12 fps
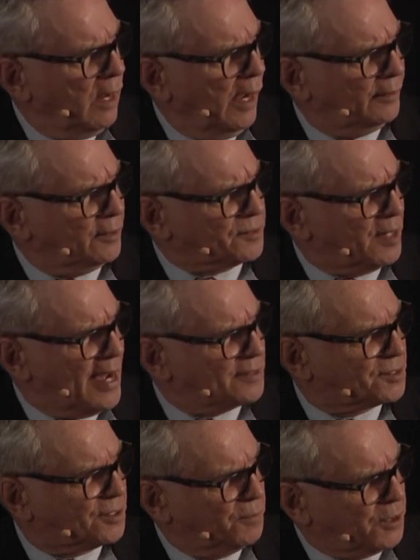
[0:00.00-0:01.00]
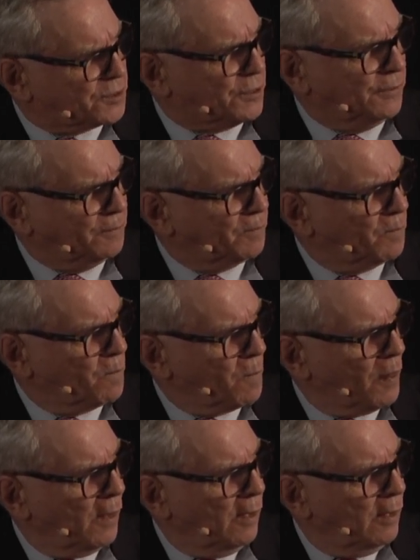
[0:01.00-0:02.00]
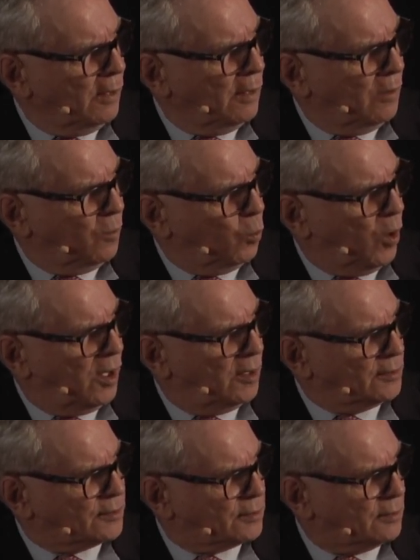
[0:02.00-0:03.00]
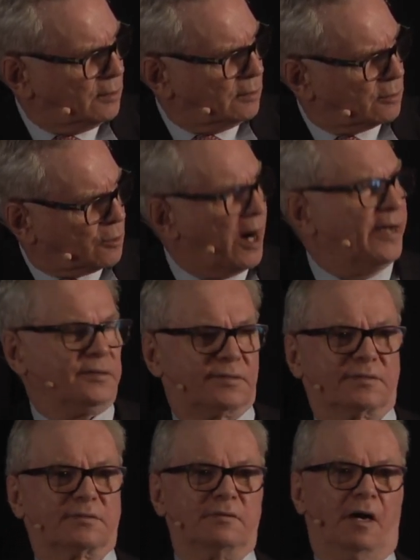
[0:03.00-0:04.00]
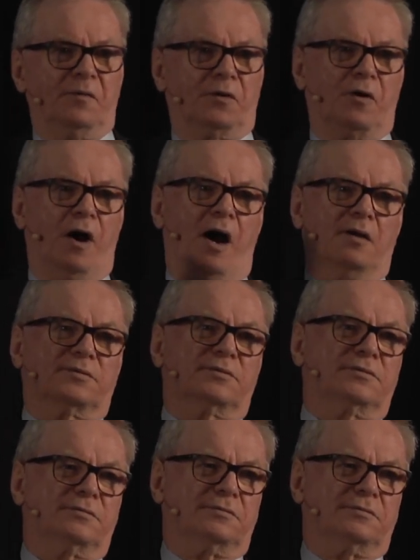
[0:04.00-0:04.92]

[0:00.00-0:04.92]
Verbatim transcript: and his last commission was Christ on the cross.